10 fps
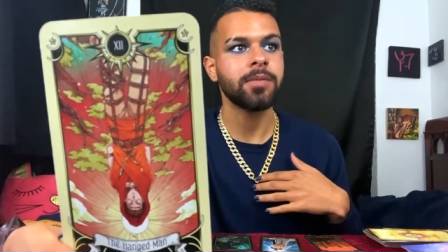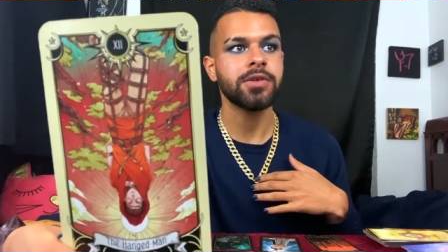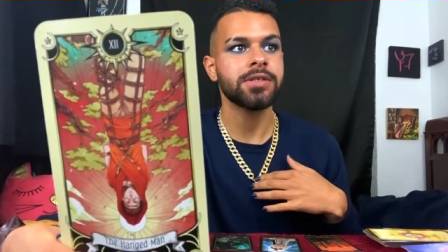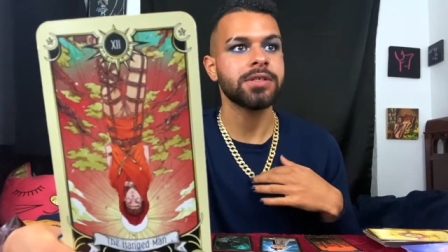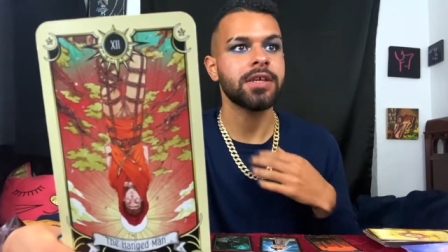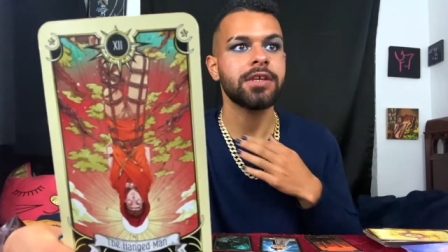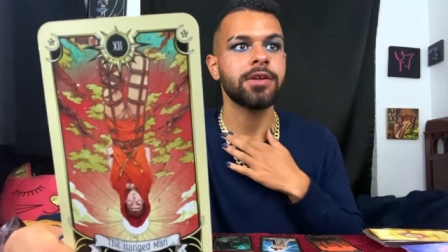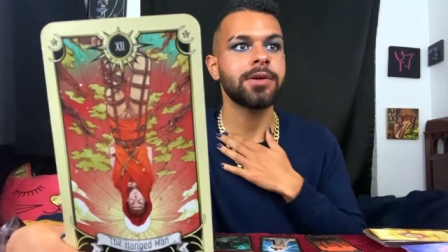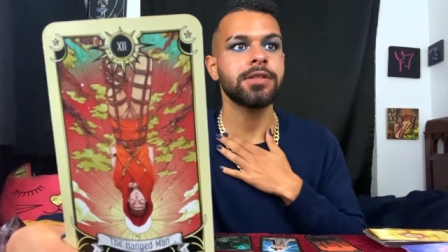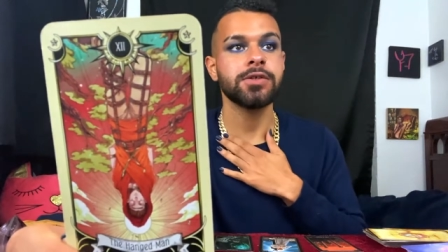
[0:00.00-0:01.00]
You're just like, you know
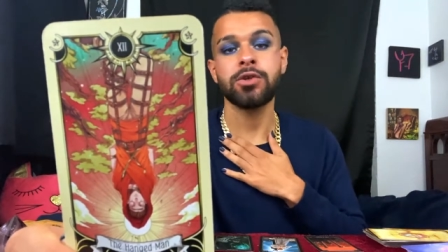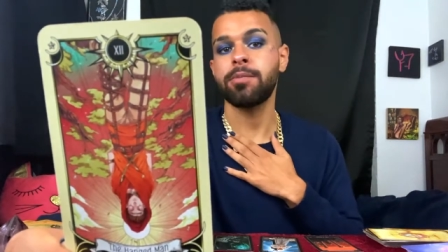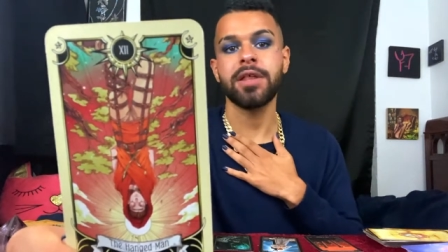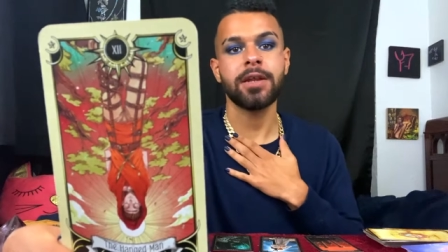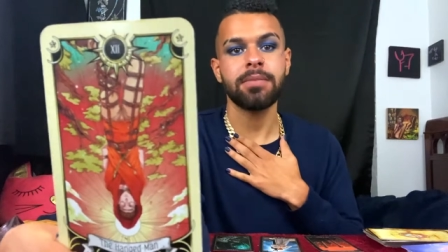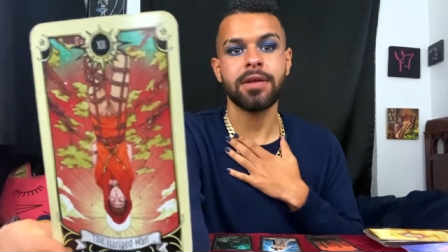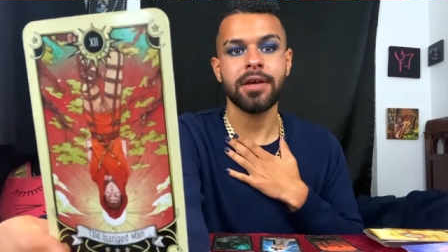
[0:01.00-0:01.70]
what, there's no plan B.